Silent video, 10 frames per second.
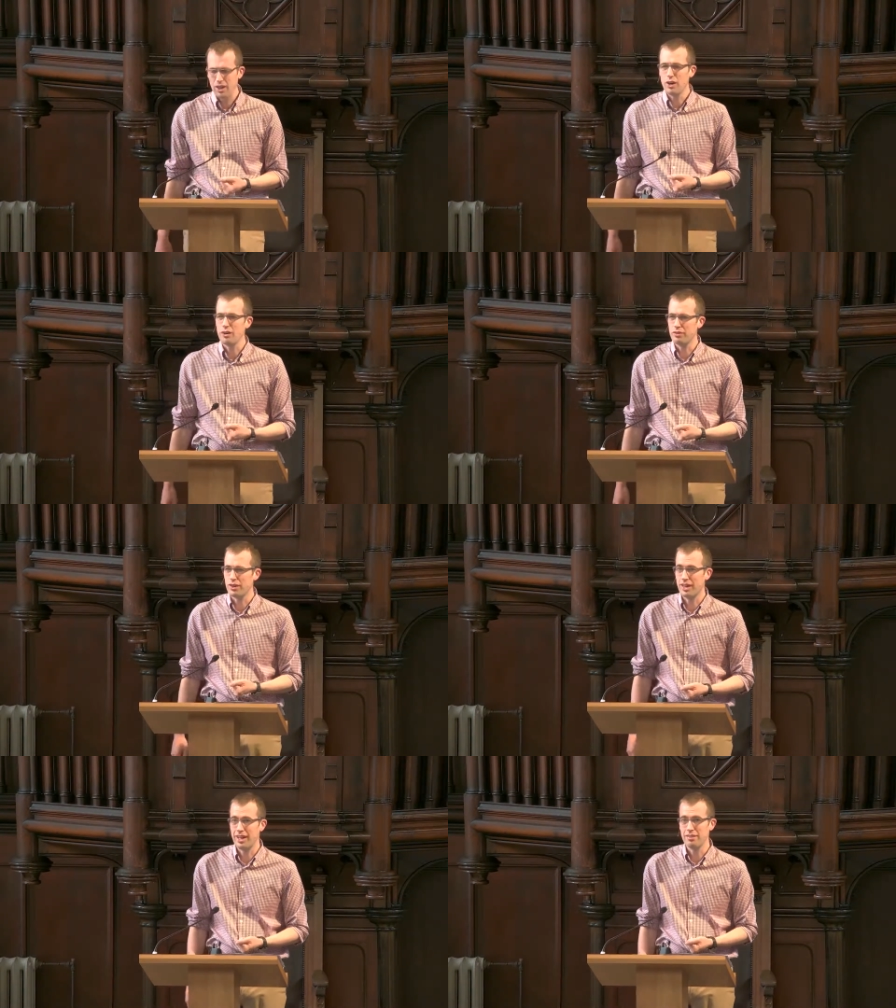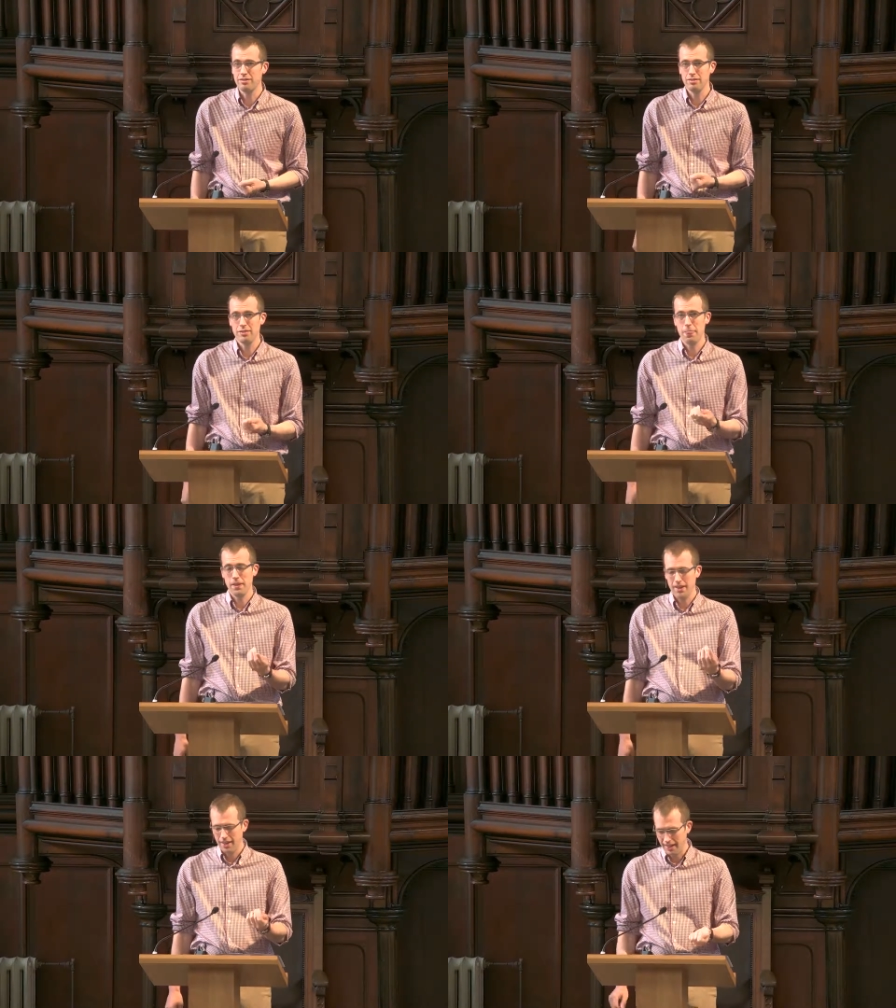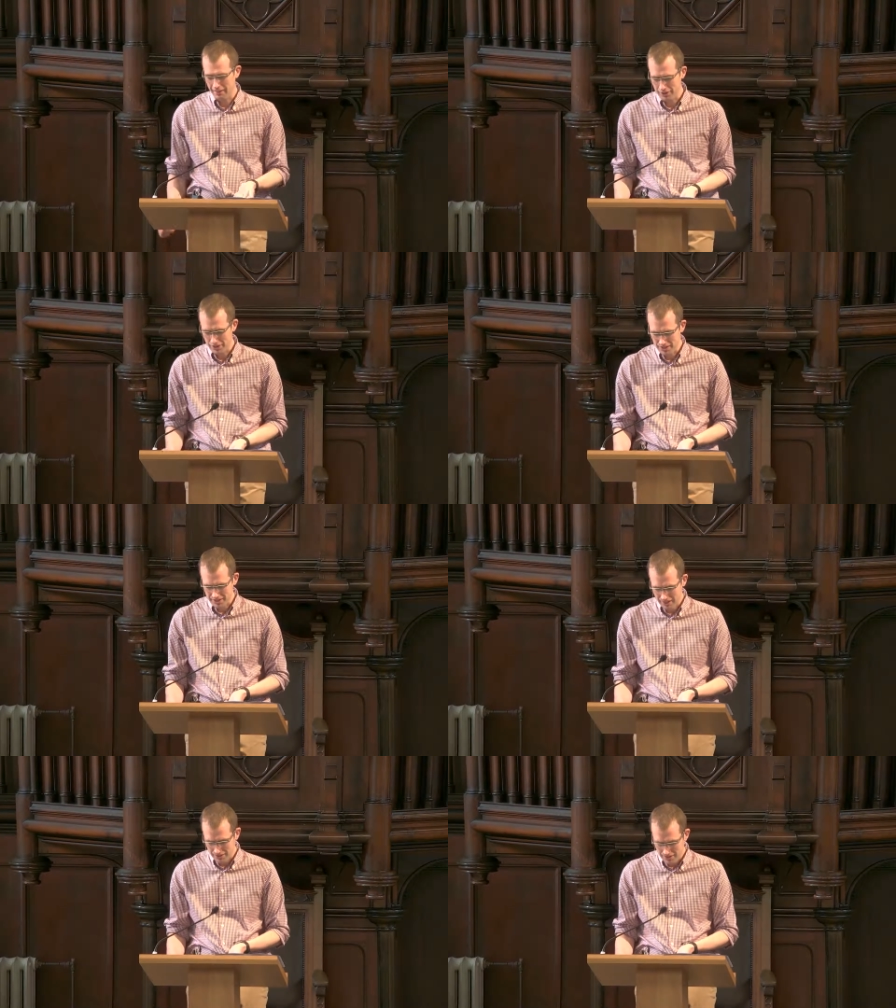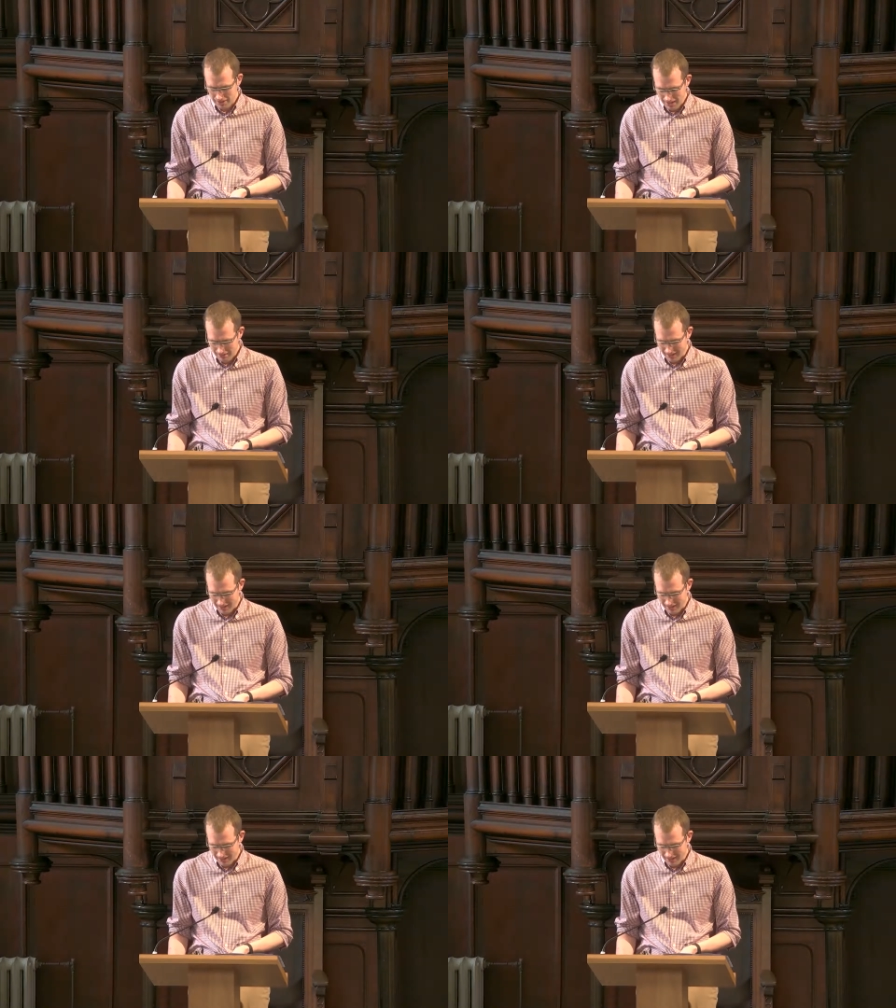of your life. Verses 6 to 7